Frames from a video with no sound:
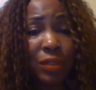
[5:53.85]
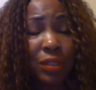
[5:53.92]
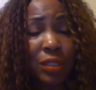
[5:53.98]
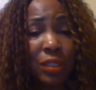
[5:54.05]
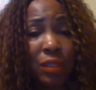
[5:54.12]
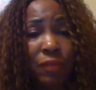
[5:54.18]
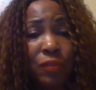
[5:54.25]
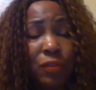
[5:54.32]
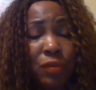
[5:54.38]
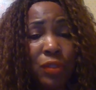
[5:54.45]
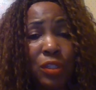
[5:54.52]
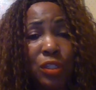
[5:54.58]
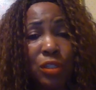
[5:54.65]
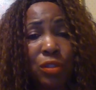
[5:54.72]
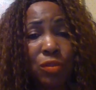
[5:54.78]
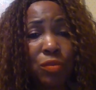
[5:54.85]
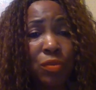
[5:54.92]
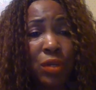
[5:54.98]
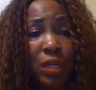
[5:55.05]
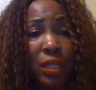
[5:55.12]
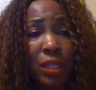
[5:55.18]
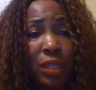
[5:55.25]
give you the
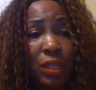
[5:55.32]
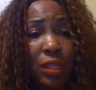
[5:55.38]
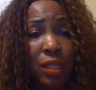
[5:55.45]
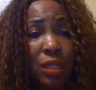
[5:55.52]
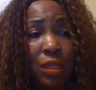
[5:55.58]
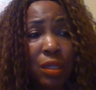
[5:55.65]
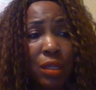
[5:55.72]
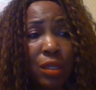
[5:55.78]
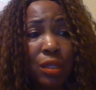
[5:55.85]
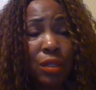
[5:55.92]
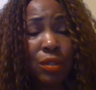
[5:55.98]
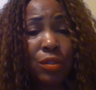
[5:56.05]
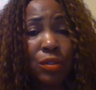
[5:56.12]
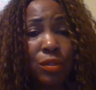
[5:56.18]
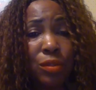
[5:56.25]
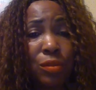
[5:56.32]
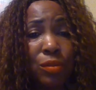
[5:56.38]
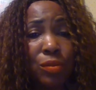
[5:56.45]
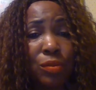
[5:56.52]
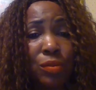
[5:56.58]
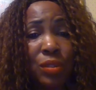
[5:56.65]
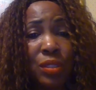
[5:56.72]
strength
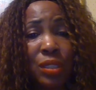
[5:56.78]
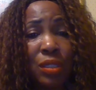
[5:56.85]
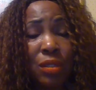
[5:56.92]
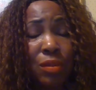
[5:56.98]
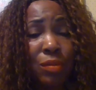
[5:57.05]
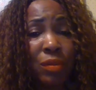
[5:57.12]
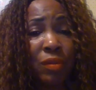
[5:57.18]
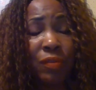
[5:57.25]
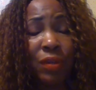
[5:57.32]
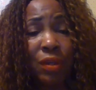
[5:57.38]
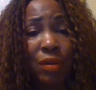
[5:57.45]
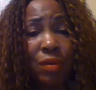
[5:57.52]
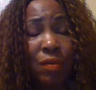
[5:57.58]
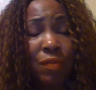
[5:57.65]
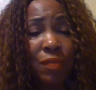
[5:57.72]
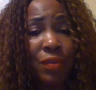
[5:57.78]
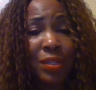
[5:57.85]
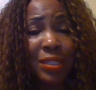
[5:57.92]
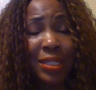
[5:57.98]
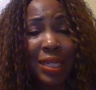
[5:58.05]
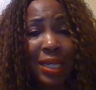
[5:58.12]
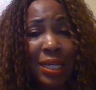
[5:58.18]
to deal with
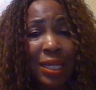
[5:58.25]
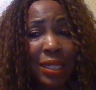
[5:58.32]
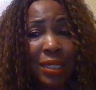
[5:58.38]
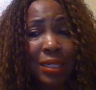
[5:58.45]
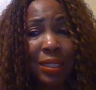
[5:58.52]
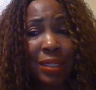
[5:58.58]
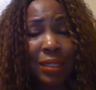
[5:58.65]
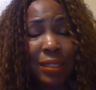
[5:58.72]
everyday